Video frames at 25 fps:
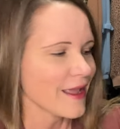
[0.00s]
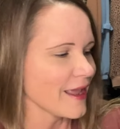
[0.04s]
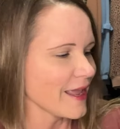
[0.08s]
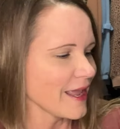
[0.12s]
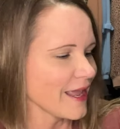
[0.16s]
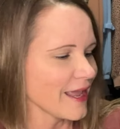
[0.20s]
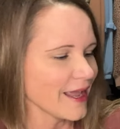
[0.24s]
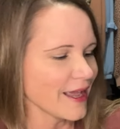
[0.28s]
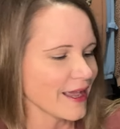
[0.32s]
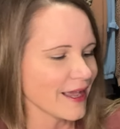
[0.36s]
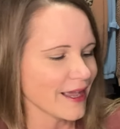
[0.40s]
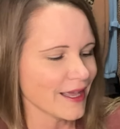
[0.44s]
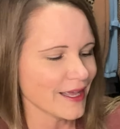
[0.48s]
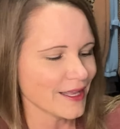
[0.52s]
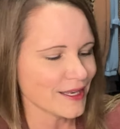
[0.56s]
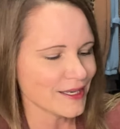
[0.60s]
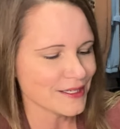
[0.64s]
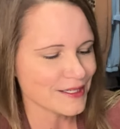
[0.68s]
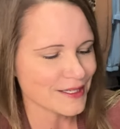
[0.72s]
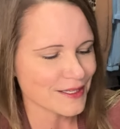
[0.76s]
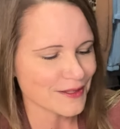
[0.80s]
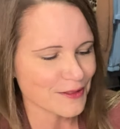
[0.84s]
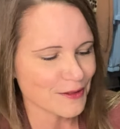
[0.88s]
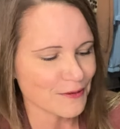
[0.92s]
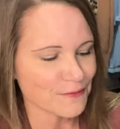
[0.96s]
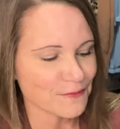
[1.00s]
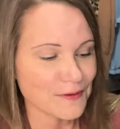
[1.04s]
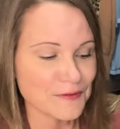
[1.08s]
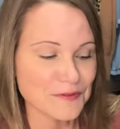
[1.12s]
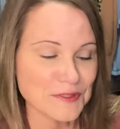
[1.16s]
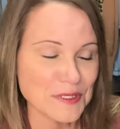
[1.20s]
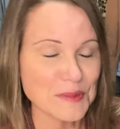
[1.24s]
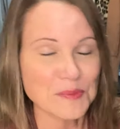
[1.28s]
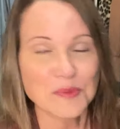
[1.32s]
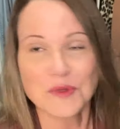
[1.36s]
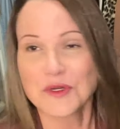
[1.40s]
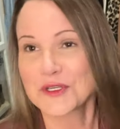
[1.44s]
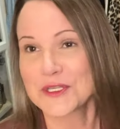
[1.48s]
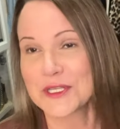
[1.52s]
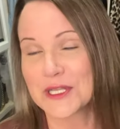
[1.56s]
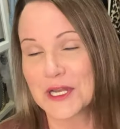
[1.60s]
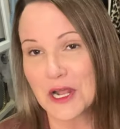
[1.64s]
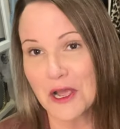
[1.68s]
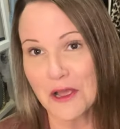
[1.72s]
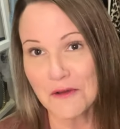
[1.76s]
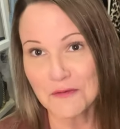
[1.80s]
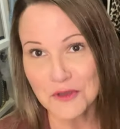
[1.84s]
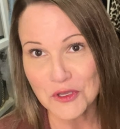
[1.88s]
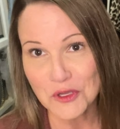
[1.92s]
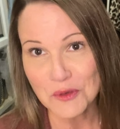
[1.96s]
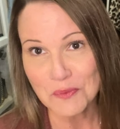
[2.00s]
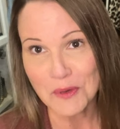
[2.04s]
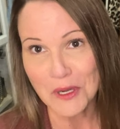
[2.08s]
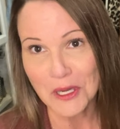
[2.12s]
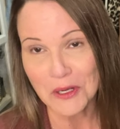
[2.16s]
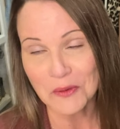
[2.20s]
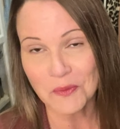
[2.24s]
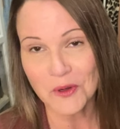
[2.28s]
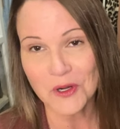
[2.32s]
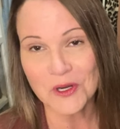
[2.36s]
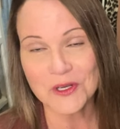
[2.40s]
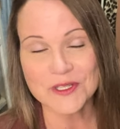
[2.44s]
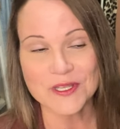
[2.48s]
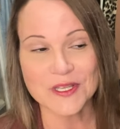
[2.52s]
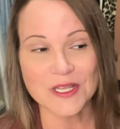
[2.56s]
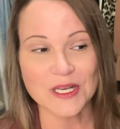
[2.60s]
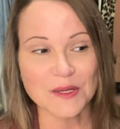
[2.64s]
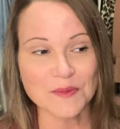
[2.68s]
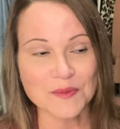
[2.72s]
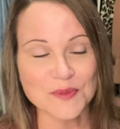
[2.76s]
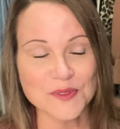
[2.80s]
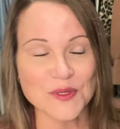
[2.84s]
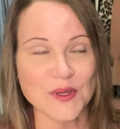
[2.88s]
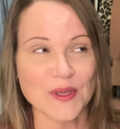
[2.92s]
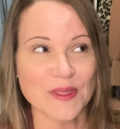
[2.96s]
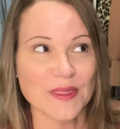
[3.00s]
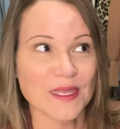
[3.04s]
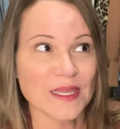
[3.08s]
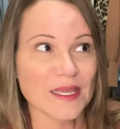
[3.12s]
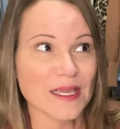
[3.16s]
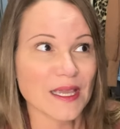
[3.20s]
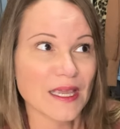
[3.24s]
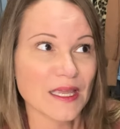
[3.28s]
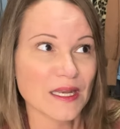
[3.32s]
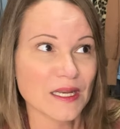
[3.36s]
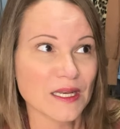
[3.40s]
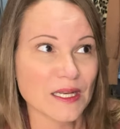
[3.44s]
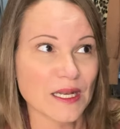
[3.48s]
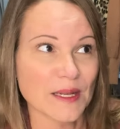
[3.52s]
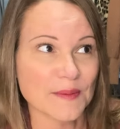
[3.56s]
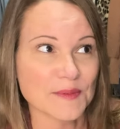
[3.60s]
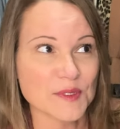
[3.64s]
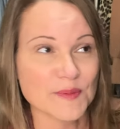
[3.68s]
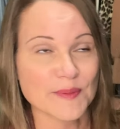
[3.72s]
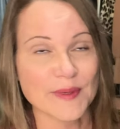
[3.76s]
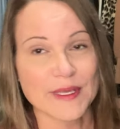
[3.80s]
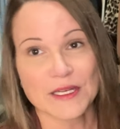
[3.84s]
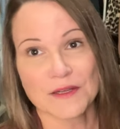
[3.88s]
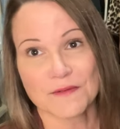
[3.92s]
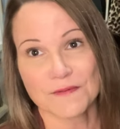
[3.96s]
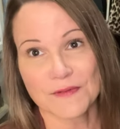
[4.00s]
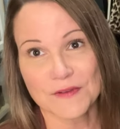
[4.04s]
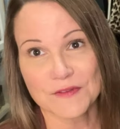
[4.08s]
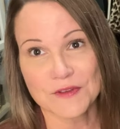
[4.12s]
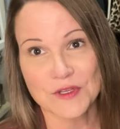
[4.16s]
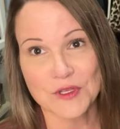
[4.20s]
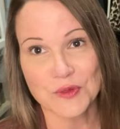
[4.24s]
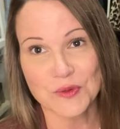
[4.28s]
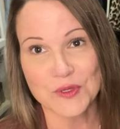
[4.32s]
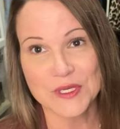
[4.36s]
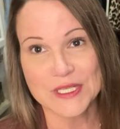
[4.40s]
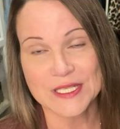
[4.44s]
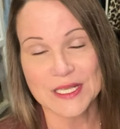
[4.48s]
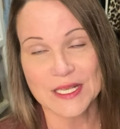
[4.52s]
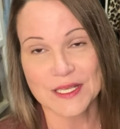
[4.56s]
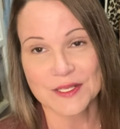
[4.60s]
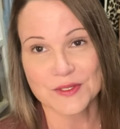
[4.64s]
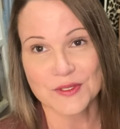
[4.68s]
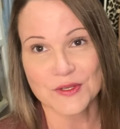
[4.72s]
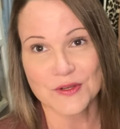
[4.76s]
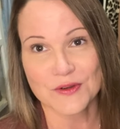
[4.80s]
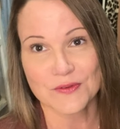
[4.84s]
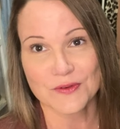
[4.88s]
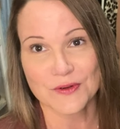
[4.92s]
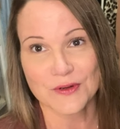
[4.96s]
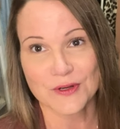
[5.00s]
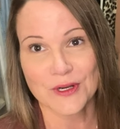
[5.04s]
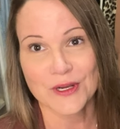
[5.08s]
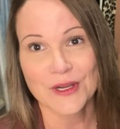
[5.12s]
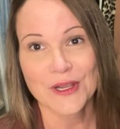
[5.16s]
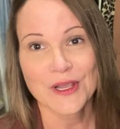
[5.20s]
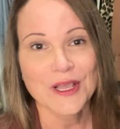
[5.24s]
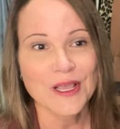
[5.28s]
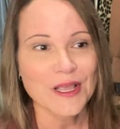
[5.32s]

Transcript: and the 15% off coupon works on them, so I think I ended up spending 53 cents over